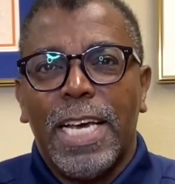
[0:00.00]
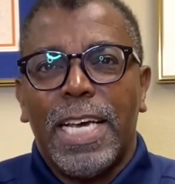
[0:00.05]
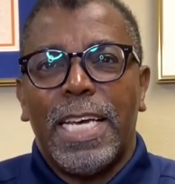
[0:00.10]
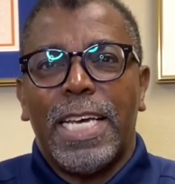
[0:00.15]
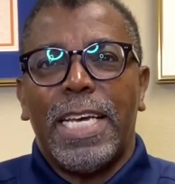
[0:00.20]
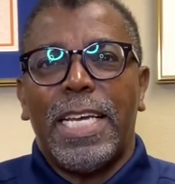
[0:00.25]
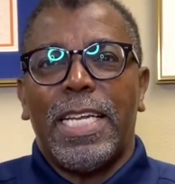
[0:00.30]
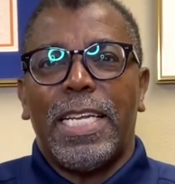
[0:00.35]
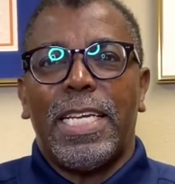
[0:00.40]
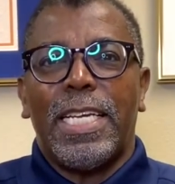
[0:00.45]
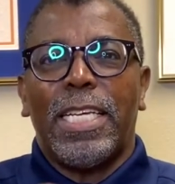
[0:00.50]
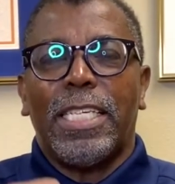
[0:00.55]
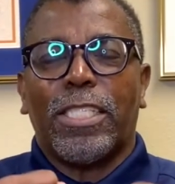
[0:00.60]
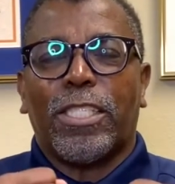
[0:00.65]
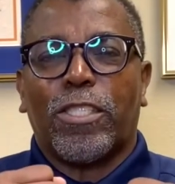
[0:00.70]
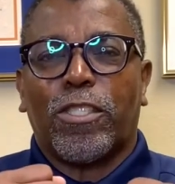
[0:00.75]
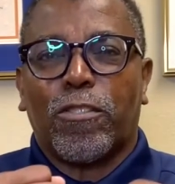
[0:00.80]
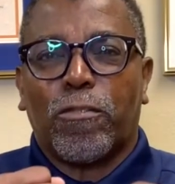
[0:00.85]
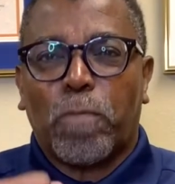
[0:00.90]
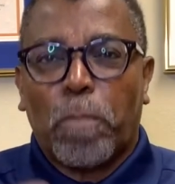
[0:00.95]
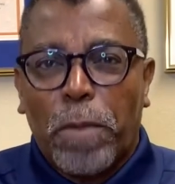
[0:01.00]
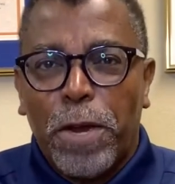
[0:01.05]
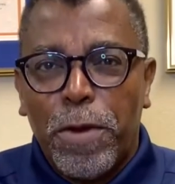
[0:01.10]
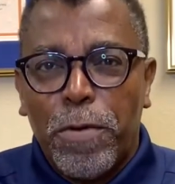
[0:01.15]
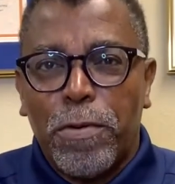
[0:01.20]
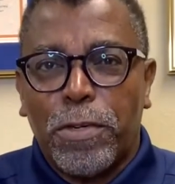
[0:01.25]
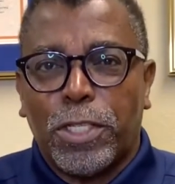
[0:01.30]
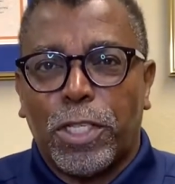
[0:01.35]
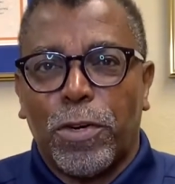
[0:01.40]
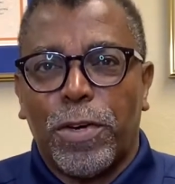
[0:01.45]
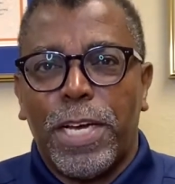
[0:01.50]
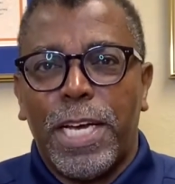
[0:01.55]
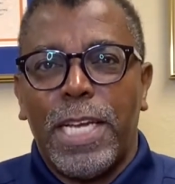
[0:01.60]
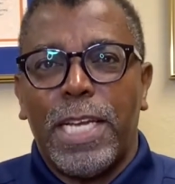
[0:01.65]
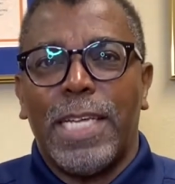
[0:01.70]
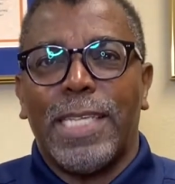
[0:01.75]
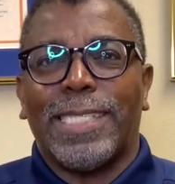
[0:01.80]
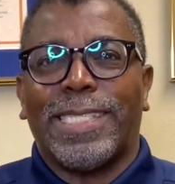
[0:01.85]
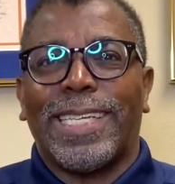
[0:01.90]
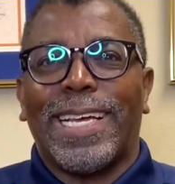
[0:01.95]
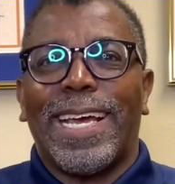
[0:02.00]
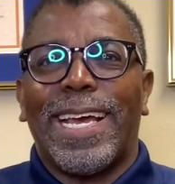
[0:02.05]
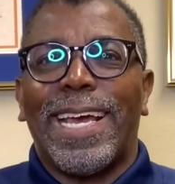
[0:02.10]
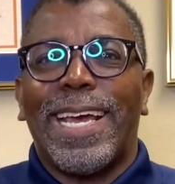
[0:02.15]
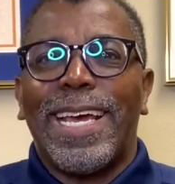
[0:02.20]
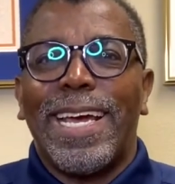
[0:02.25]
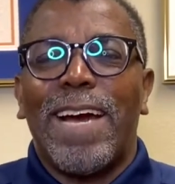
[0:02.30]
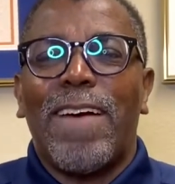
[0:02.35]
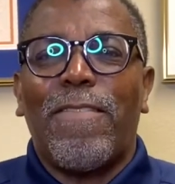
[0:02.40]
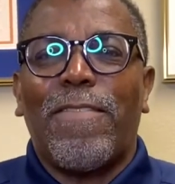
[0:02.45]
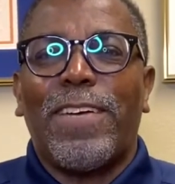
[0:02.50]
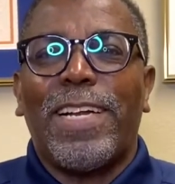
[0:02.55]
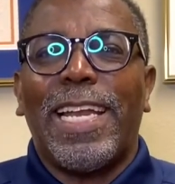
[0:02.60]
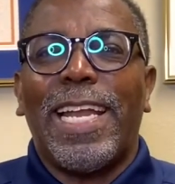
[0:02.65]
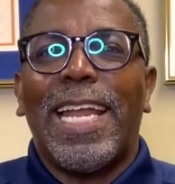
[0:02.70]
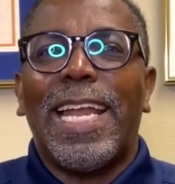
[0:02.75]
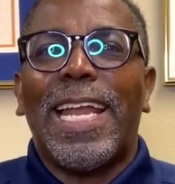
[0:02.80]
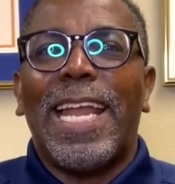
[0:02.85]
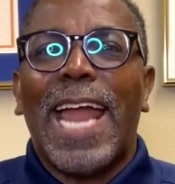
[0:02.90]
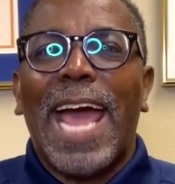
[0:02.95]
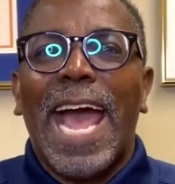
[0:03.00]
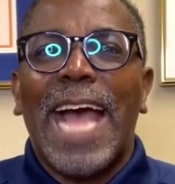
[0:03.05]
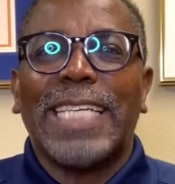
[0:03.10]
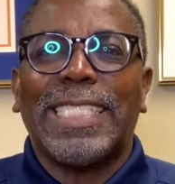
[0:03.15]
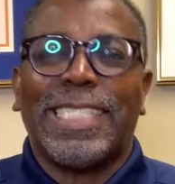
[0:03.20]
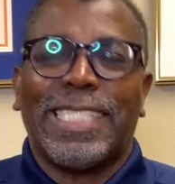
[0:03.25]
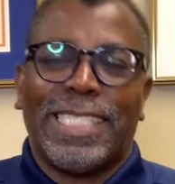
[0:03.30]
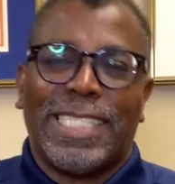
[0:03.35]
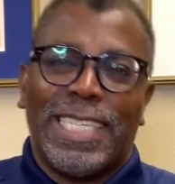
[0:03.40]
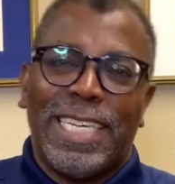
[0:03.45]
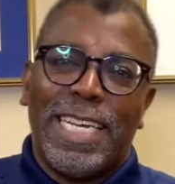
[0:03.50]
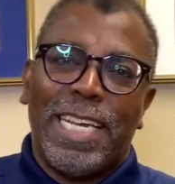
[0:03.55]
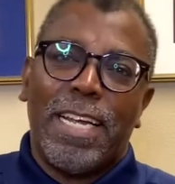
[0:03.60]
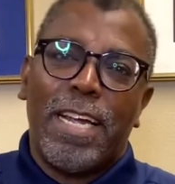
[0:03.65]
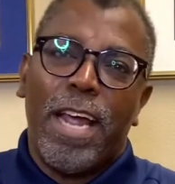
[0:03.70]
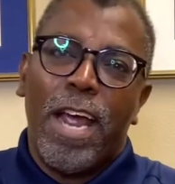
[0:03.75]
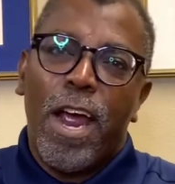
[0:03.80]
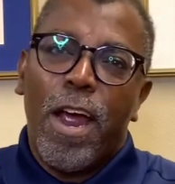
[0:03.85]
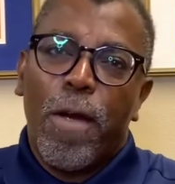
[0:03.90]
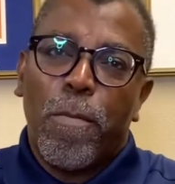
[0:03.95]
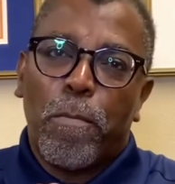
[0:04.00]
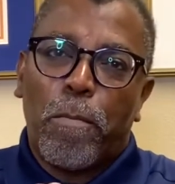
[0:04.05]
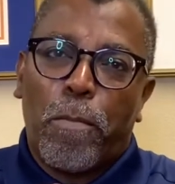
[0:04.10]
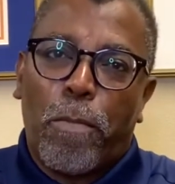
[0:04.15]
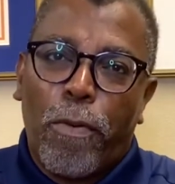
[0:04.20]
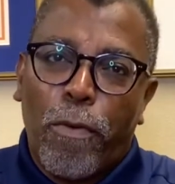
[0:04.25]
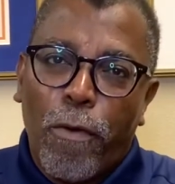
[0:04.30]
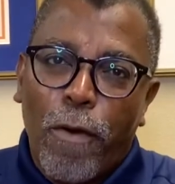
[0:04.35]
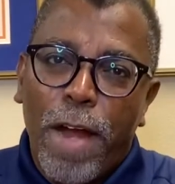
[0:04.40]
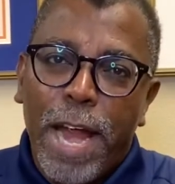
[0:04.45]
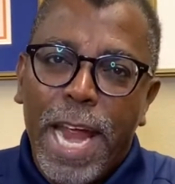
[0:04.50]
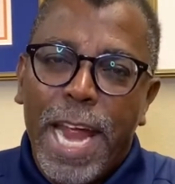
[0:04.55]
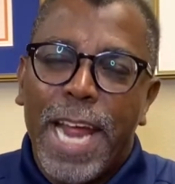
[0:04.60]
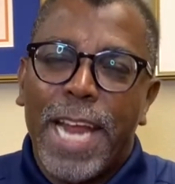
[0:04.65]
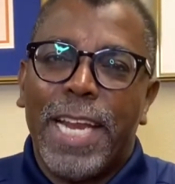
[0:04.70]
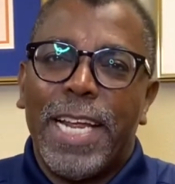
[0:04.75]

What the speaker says: It is spiritual. It is everlasting bread.